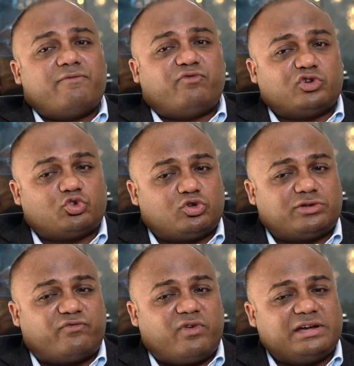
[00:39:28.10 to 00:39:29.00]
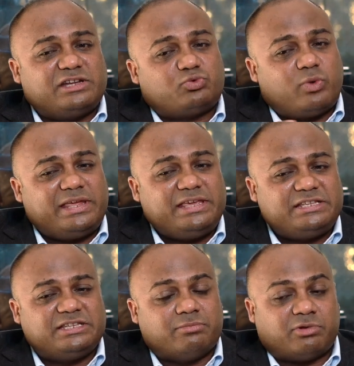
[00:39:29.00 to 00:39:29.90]
For source of fund, it's very
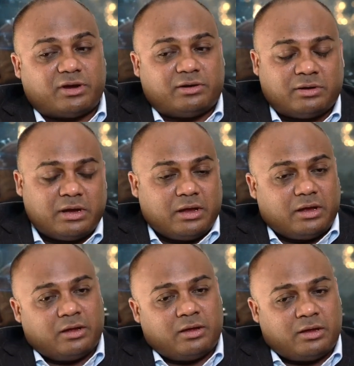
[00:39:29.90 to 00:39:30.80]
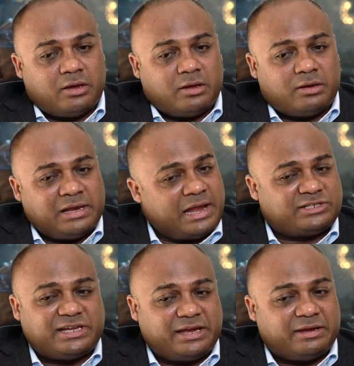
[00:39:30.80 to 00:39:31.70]
easy, Imran. Let's
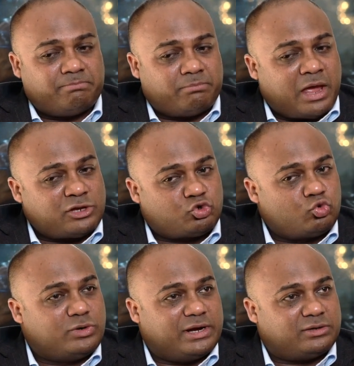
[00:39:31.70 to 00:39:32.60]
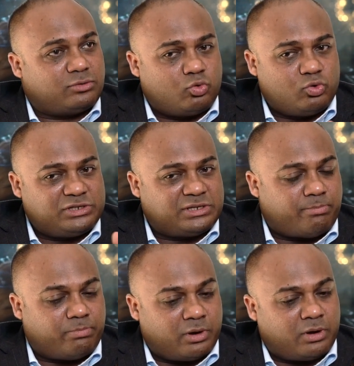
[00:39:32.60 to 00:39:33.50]
say a student who is
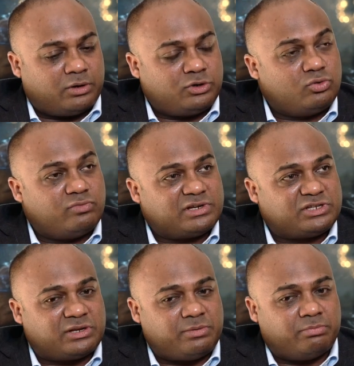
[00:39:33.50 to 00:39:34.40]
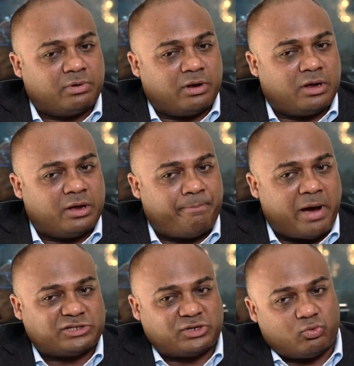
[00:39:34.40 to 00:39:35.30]
a university
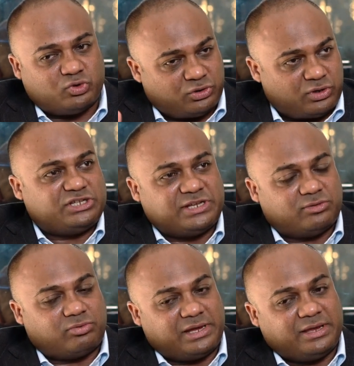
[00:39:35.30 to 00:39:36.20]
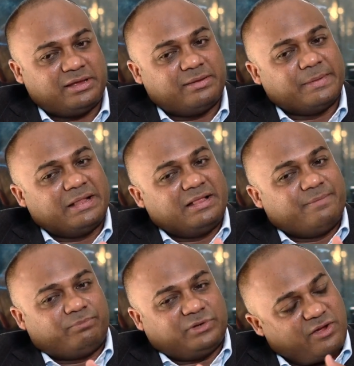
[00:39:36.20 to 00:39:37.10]
passed out recently,
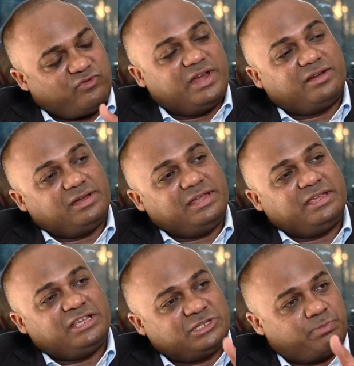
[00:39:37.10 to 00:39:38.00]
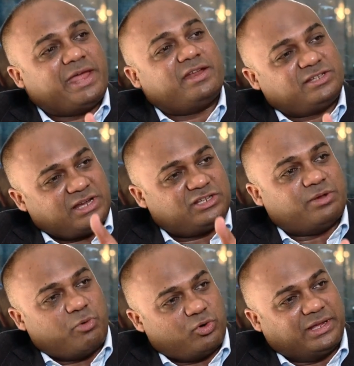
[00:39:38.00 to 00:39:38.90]
definitely his parents are
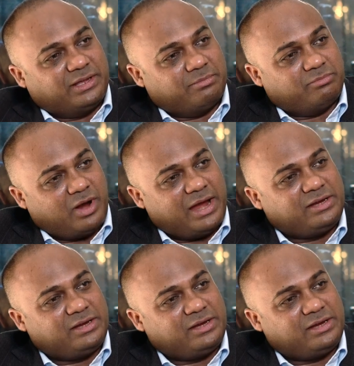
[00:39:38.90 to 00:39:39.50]
supporting him, right?